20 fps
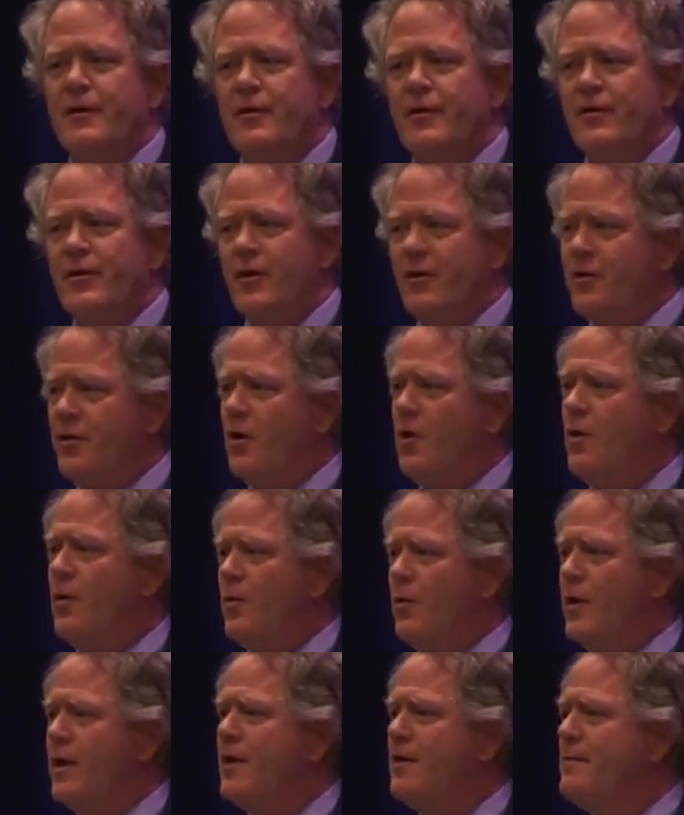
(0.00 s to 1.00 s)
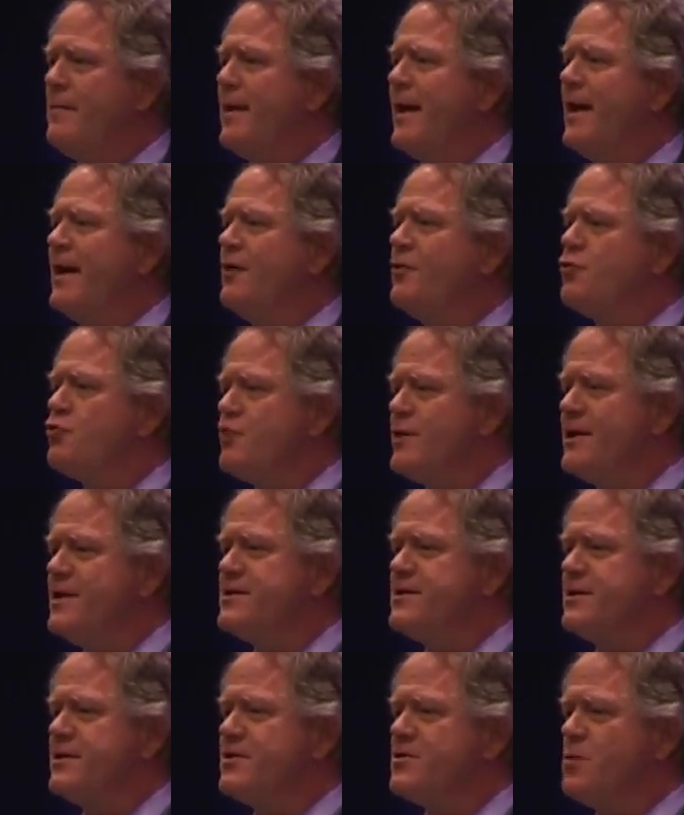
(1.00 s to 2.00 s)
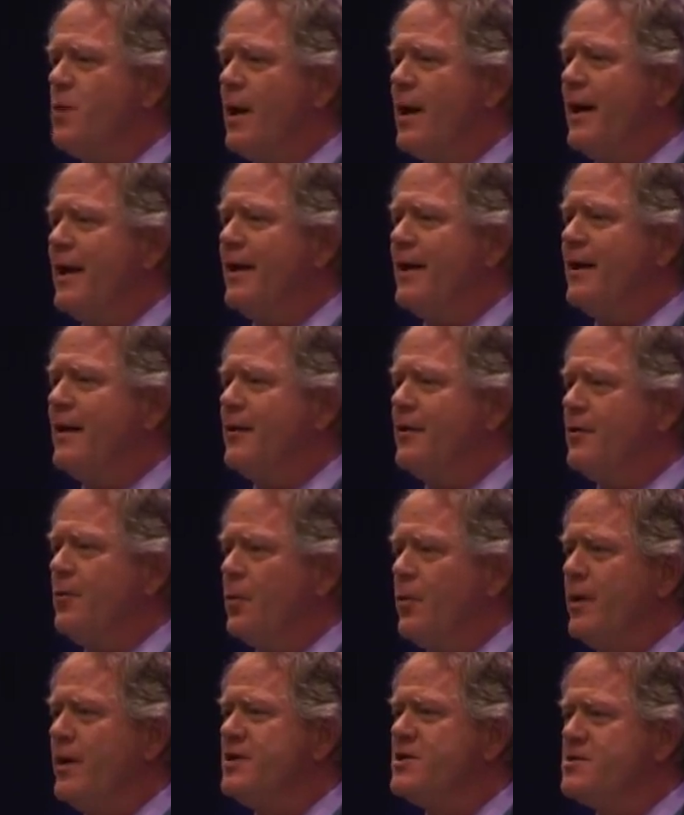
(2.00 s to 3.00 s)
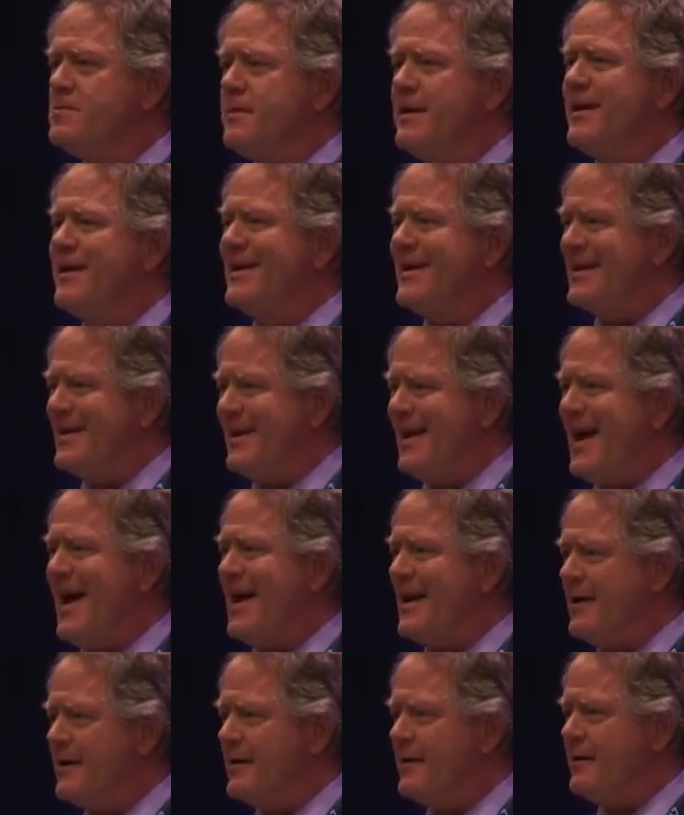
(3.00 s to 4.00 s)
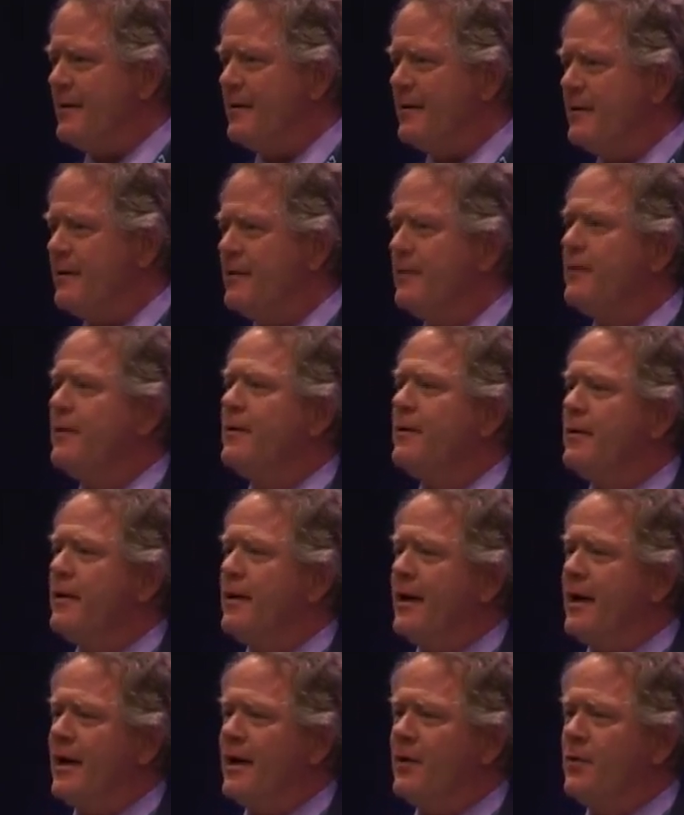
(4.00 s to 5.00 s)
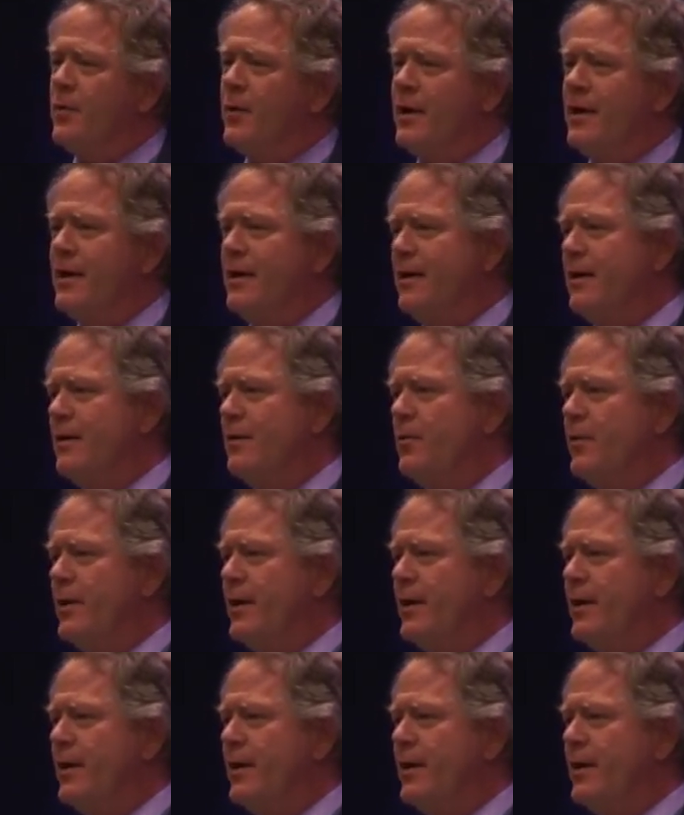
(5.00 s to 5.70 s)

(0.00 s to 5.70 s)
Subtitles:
One of the main reasons why we speak in Latin and we